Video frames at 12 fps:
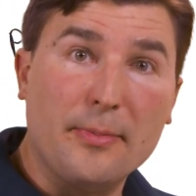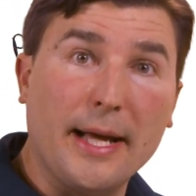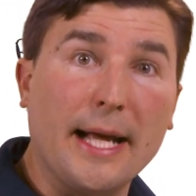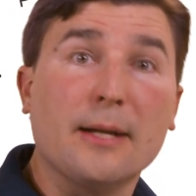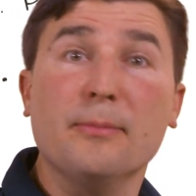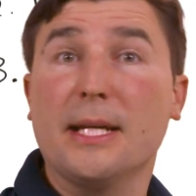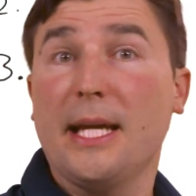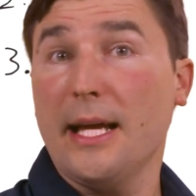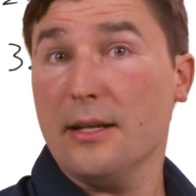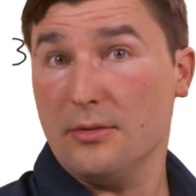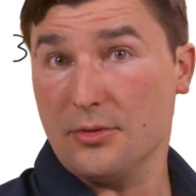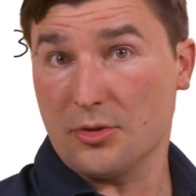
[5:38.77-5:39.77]
pack
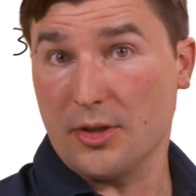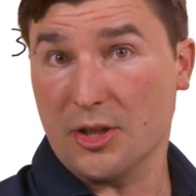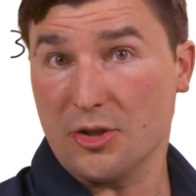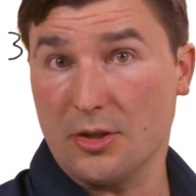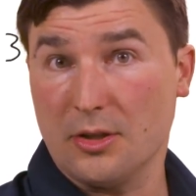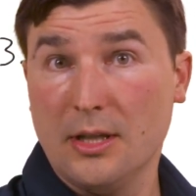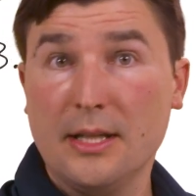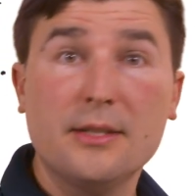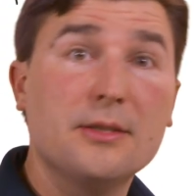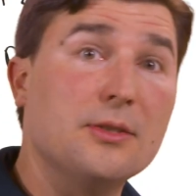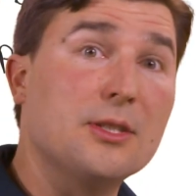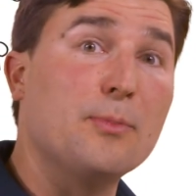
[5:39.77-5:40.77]
mechanical structure
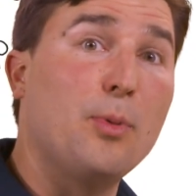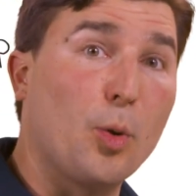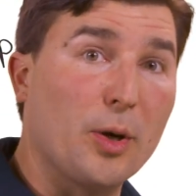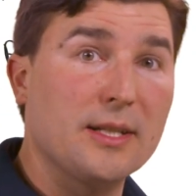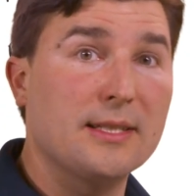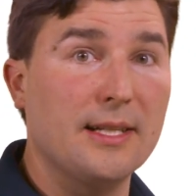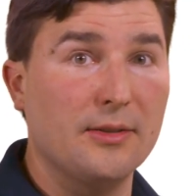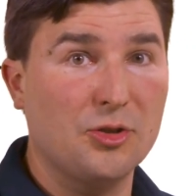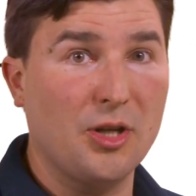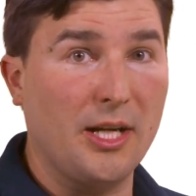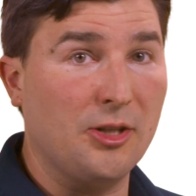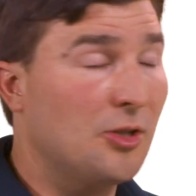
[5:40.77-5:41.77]
to support a cell
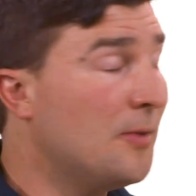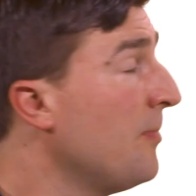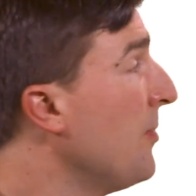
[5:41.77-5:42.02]
change.